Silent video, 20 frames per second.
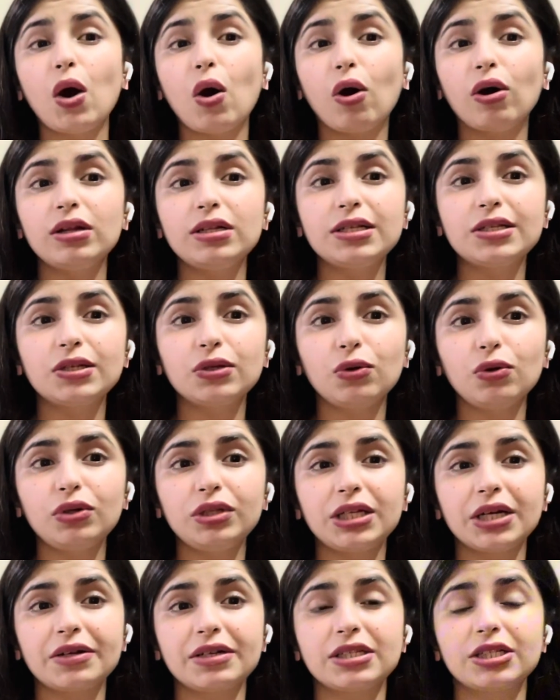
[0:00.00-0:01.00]
Also,
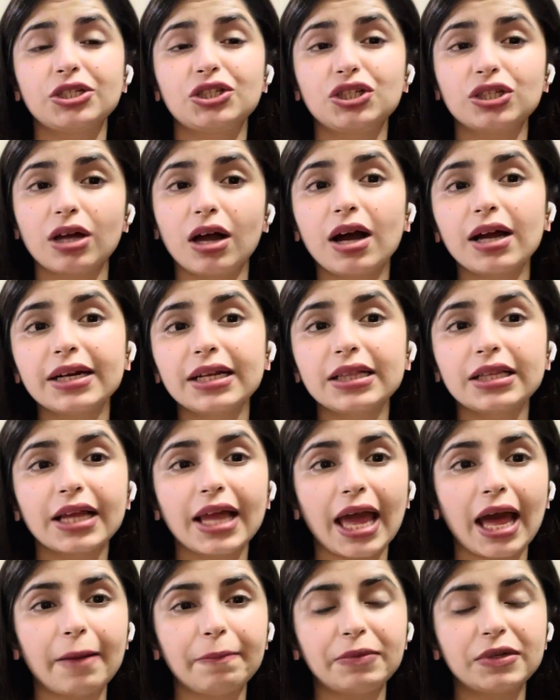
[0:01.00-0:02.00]
there is a chart in the
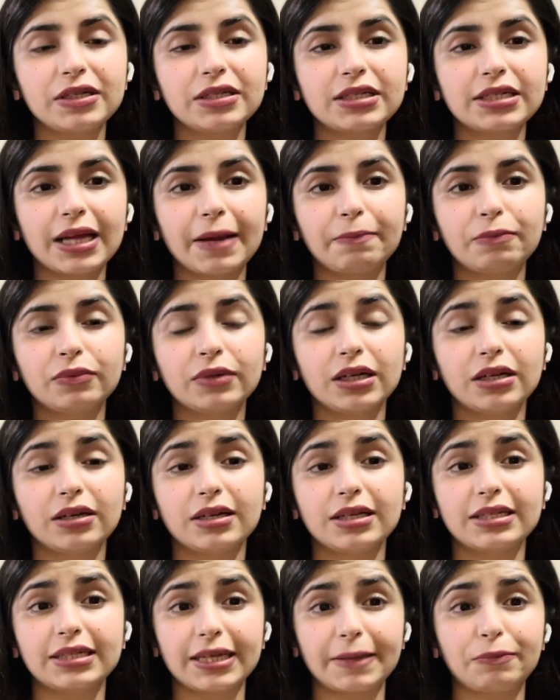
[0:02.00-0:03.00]
Kaplan Step
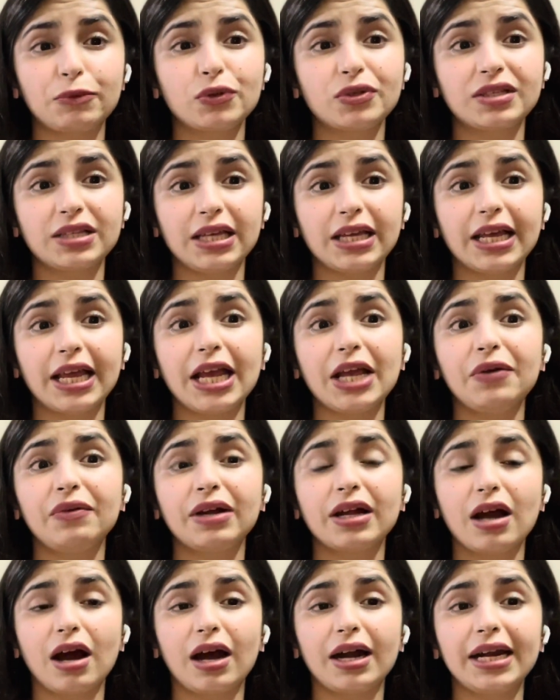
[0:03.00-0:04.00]
2 CK
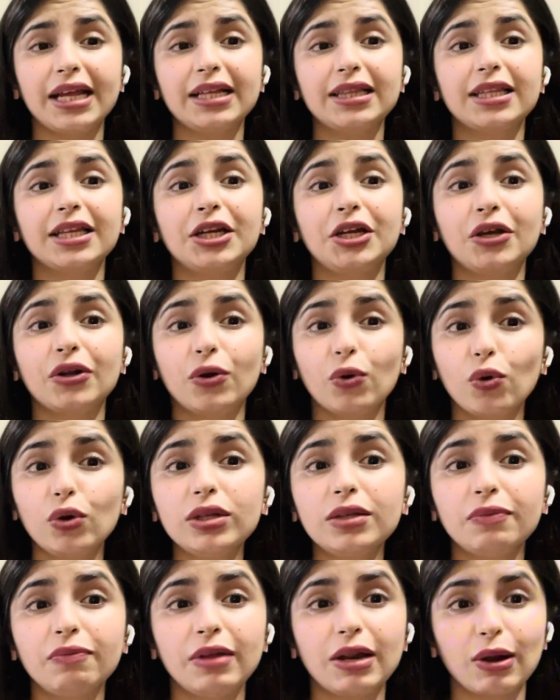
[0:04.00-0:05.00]
regarding the
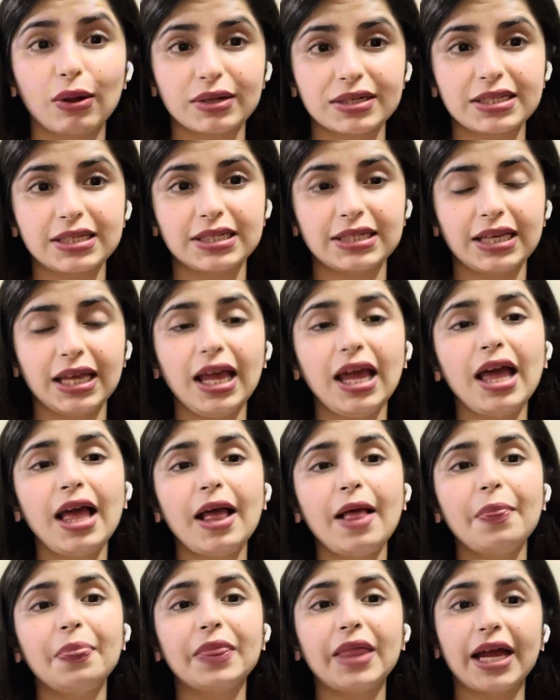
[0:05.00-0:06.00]
growth velocity
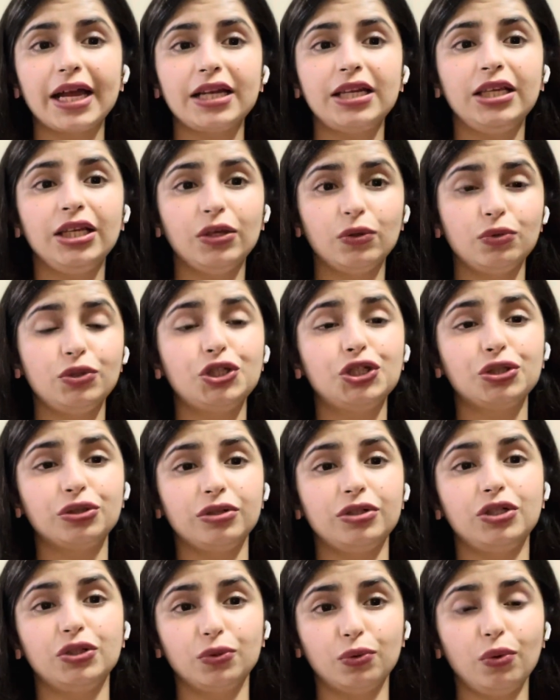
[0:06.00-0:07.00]
that you
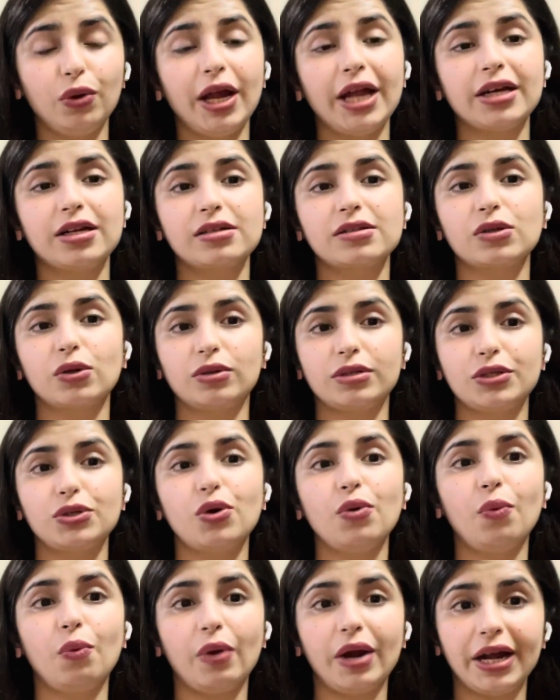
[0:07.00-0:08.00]
should do. It is
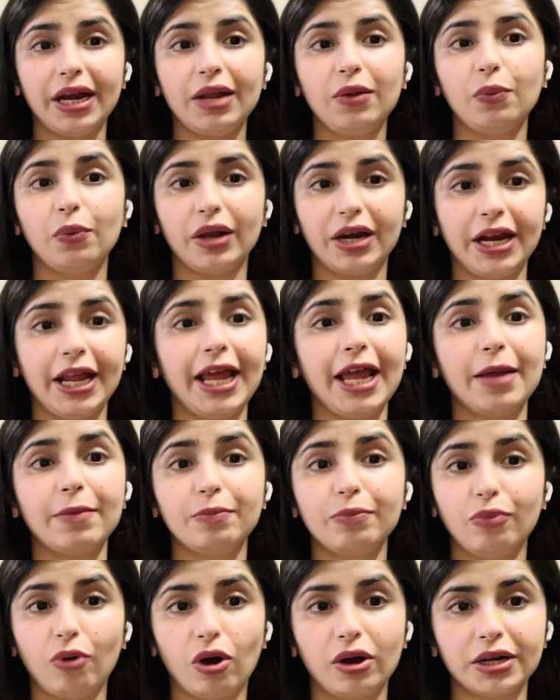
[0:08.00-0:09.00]
also very, very
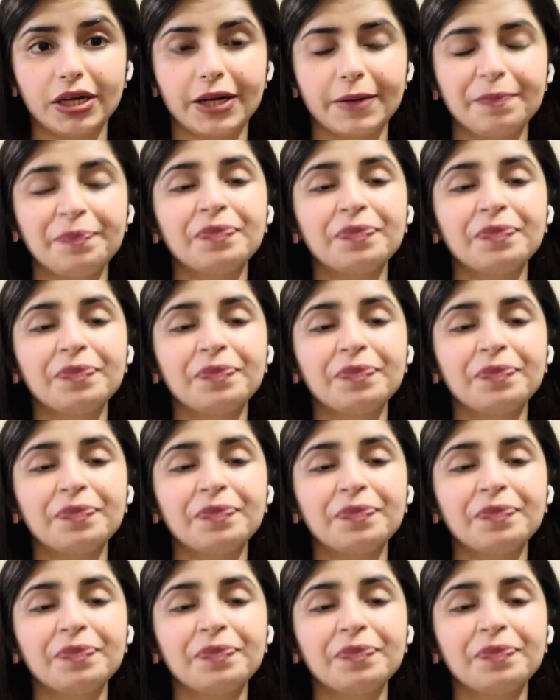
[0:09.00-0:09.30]
important.